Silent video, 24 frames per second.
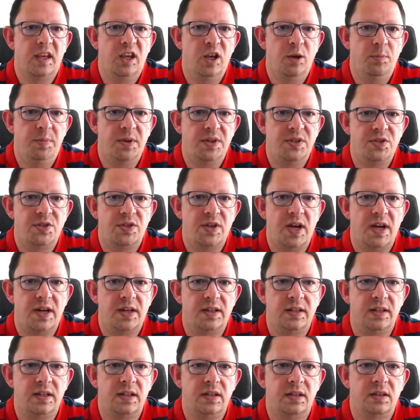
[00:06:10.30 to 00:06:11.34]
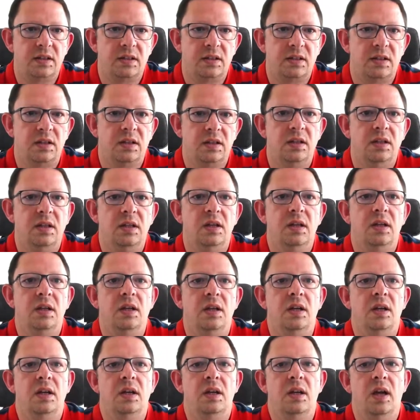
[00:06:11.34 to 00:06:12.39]
it starting,
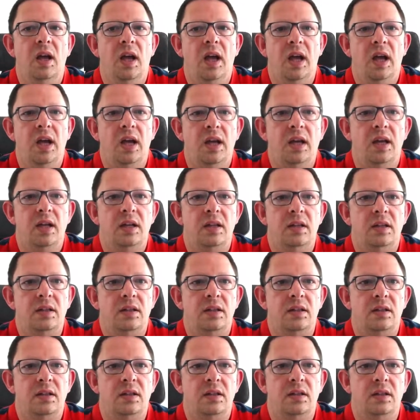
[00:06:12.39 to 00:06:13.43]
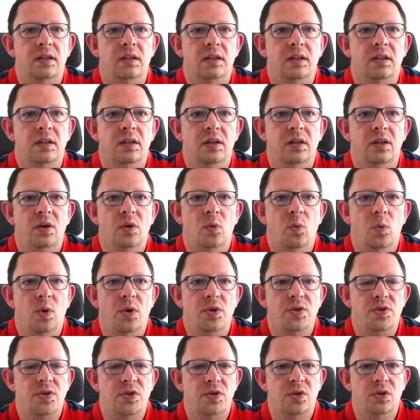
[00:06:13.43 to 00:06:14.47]
and
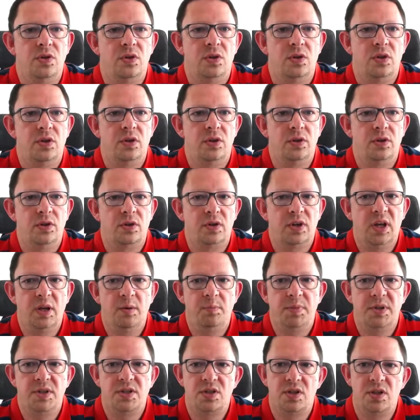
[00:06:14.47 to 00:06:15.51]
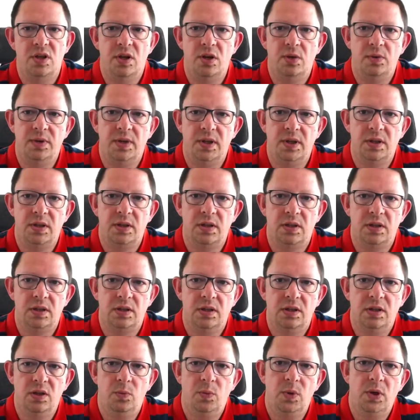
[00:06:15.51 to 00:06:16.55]
once your keep is loaded,
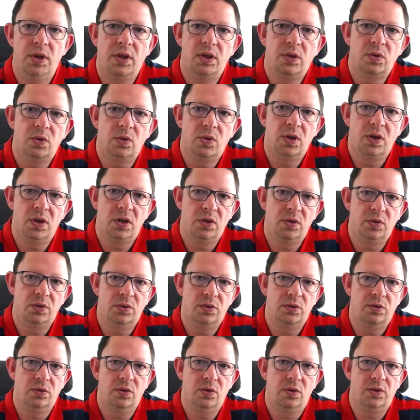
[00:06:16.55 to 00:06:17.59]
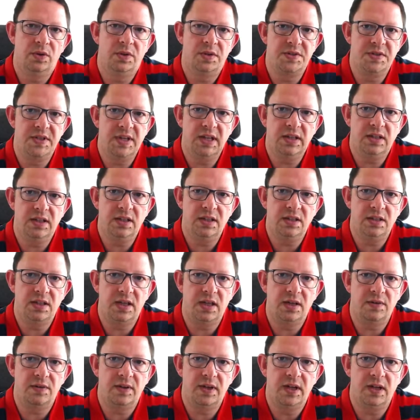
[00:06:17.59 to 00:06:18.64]
you will need to go on the settings
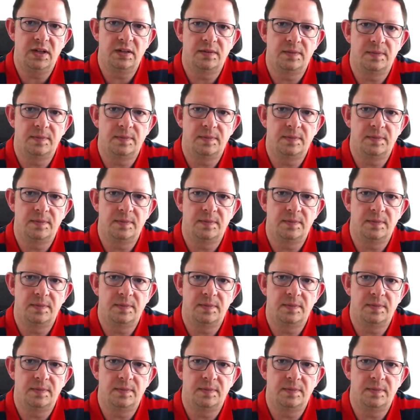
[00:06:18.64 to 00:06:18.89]
area,